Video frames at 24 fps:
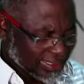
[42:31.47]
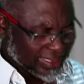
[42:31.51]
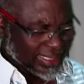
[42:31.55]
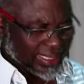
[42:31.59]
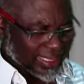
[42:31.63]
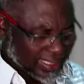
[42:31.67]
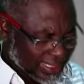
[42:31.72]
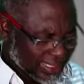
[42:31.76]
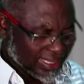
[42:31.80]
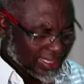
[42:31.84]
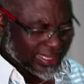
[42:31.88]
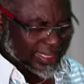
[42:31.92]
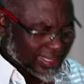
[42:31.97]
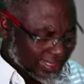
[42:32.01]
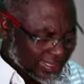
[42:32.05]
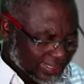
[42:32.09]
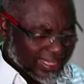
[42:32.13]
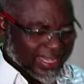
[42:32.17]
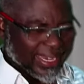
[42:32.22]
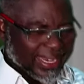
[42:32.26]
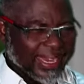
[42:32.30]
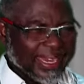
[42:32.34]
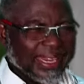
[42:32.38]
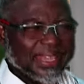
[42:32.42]

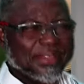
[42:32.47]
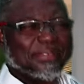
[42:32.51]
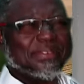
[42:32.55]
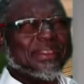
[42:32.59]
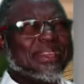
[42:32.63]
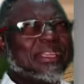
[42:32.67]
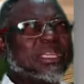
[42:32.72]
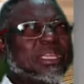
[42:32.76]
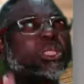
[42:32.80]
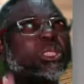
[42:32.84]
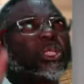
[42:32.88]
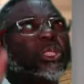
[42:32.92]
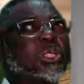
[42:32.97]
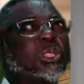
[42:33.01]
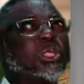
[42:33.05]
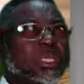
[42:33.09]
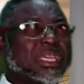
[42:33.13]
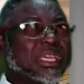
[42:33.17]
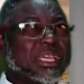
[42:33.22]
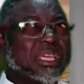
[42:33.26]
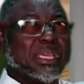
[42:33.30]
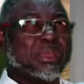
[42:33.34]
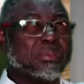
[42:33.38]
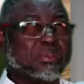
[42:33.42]
The living
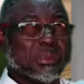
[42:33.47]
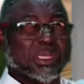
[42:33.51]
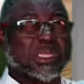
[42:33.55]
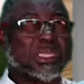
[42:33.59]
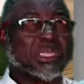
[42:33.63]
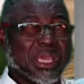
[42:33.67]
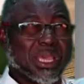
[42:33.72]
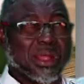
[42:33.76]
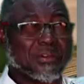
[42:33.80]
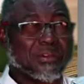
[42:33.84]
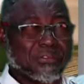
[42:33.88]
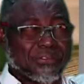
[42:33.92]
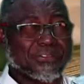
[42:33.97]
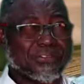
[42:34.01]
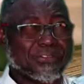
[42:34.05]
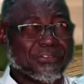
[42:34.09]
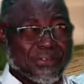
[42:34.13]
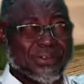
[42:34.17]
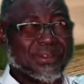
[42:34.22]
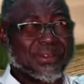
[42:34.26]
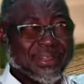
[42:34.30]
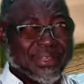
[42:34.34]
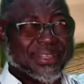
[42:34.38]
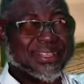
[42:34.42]
tree himself,
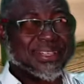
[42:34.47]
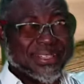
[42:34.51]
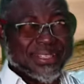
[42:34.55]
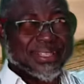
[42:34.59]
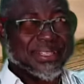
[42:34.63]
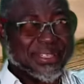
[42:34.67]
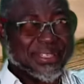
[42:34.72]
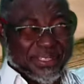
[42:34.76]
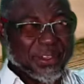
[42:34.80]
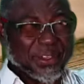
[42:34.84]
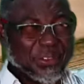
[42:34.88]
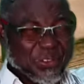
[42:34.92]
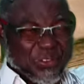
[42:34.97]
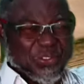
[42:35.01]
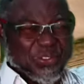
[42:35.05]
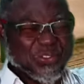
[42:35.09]
the